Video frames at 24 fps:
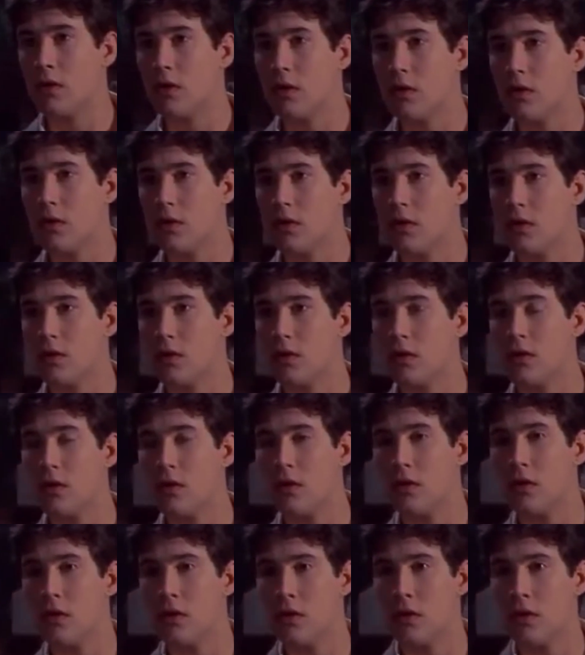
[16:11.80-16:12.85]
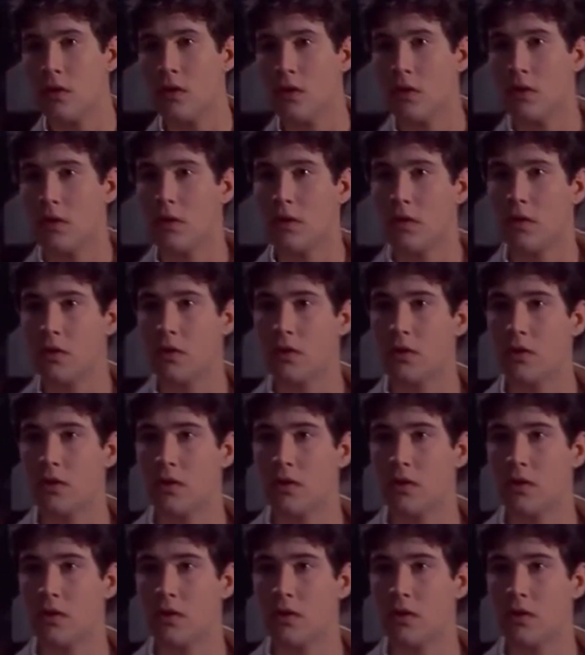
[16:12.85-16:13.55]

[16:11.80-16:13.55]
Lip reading: No one is speaking in this clip.